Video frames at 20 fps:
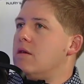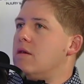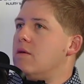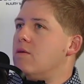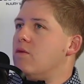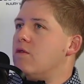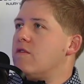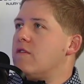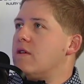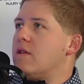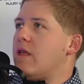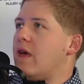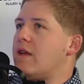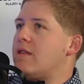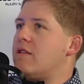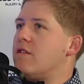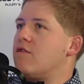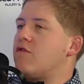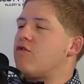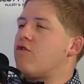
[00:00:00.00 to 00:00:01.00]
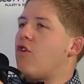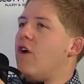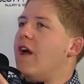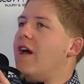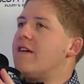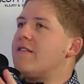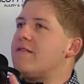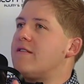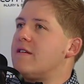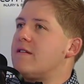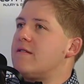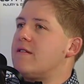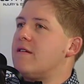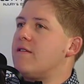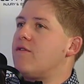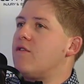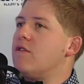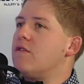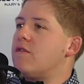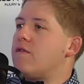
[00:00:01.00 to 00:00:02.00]
was it like this drastic
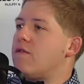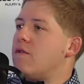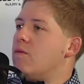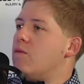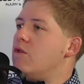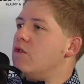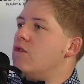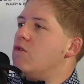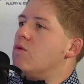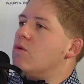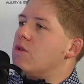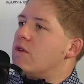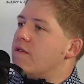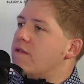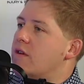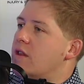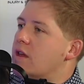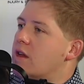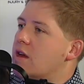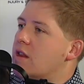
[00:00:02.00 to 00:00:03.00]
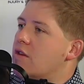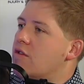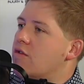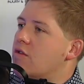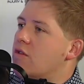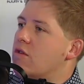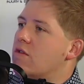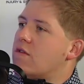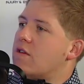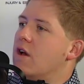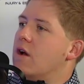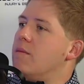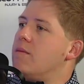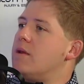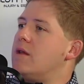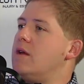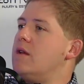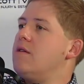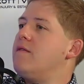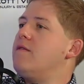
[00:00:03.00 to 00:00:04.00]
difference from when you were defending an insurance
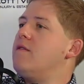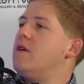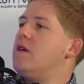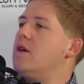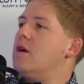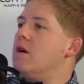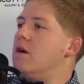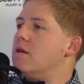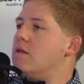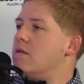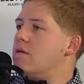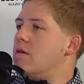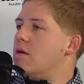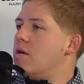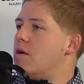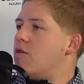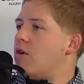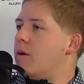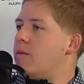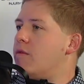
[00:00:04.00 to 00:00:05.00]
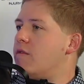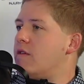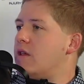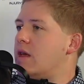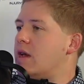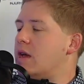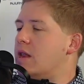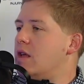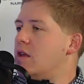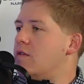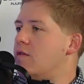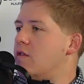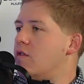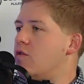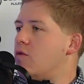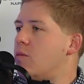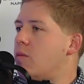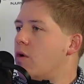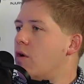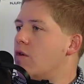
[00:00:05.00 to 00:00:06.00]
company to representing an
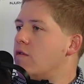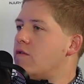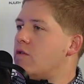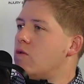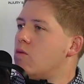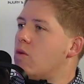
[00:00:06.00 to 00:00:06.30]
individual person?